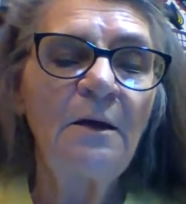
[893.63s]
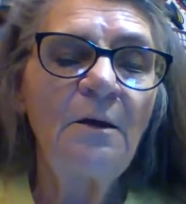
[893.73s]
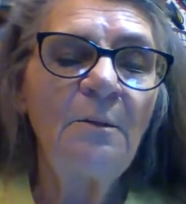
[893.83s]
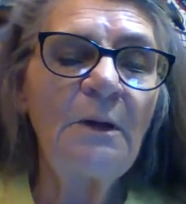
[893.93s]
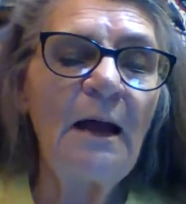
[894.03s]

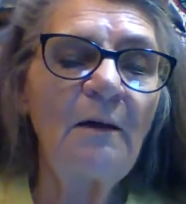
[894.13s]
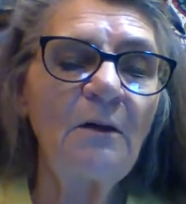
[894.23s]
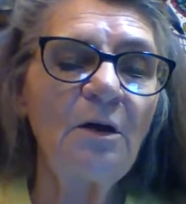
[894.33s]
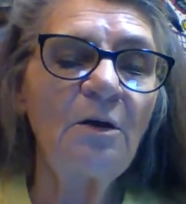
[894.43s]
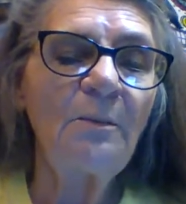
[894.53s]
but I'll
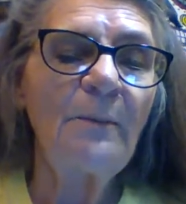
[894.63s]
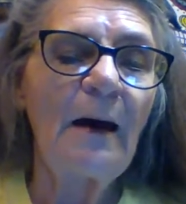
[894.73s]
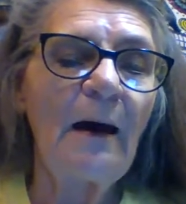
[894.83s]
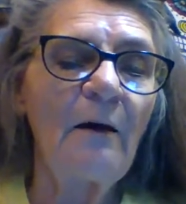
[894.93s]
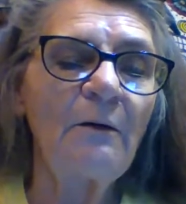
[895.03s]
look
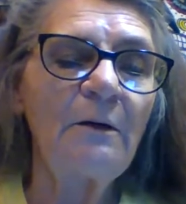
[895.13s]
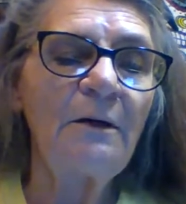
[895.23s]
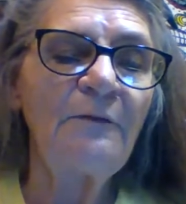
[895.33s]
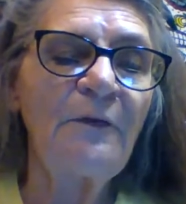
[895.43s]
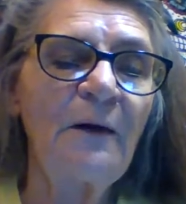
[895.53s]
about, and
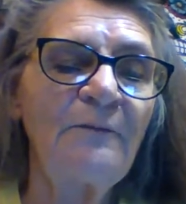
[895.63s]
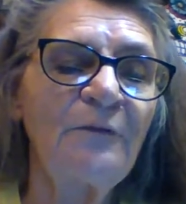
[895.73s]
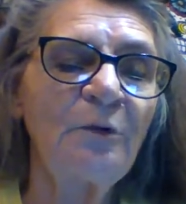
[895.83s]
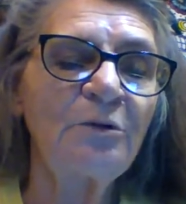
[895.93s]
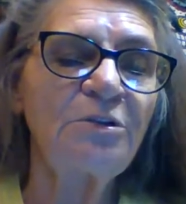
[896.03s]
if I'm
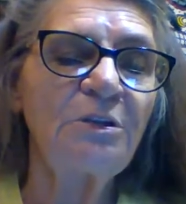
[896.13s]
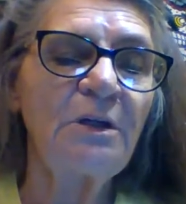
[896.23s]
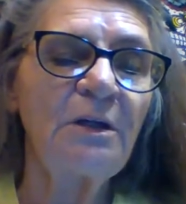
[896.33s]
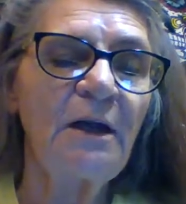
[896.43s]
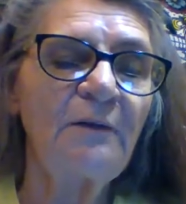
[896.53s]
fortunate
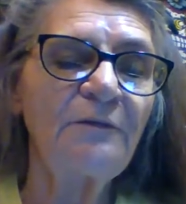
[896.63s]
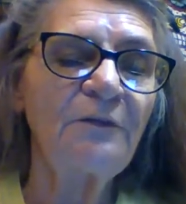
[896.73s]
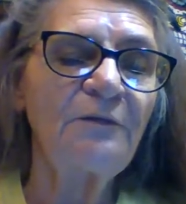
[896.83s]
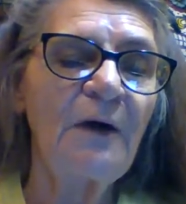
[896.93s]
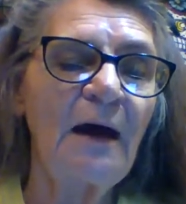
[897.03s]
enough to
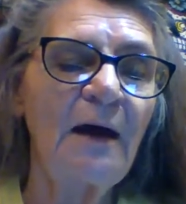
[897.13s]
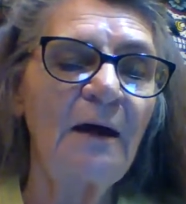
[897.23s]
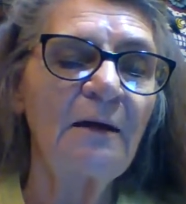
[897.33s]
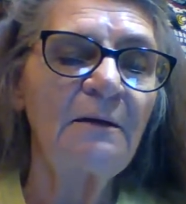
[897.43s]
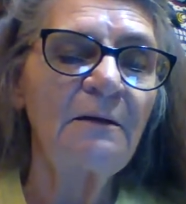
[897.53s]

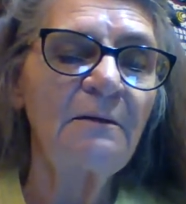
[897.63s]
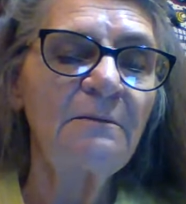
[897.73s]
find